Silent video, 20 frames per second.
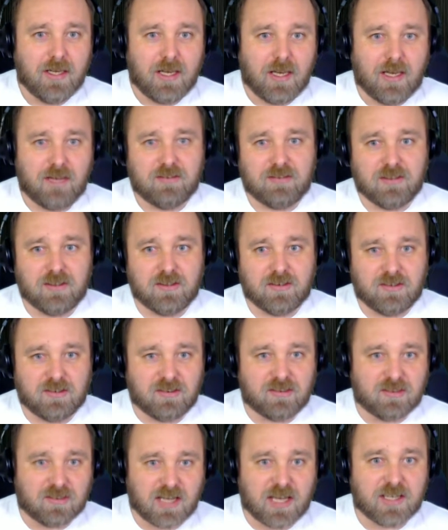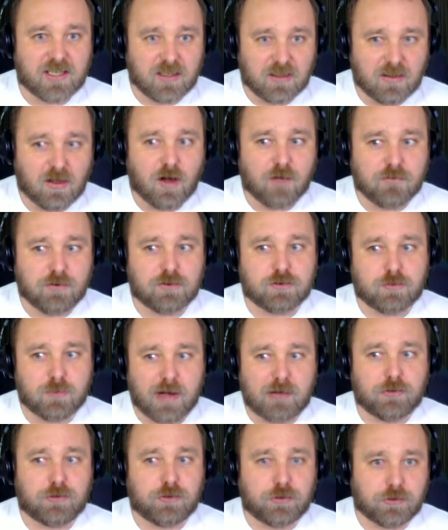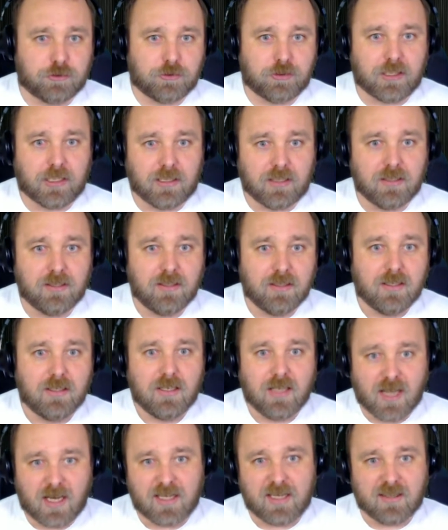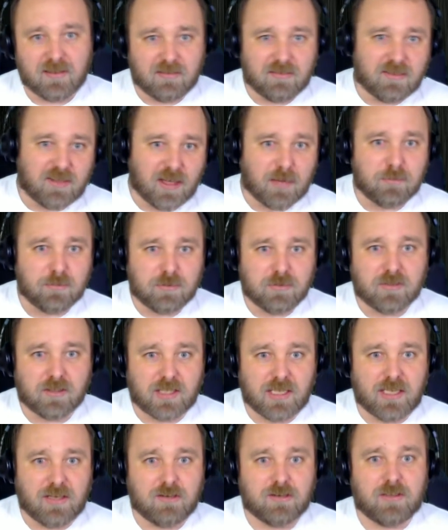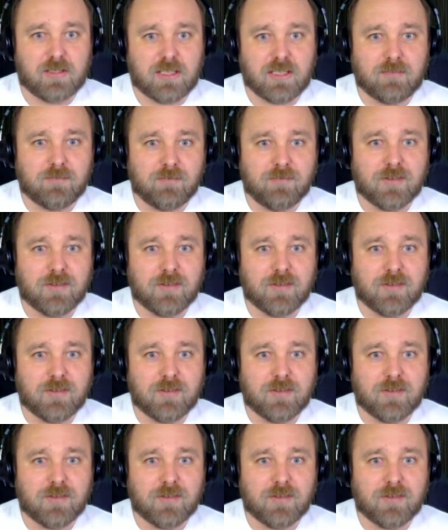is it just kind of hovers around 30 and then dips occasionally.